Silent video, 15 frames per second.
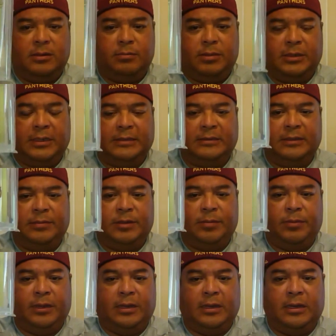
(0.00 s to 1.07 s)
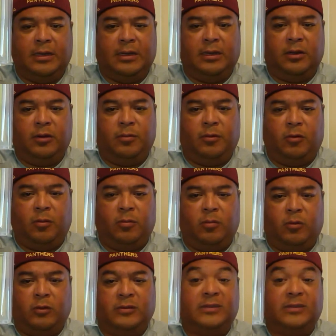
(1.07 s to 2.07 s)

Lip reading: but they seem to be a little more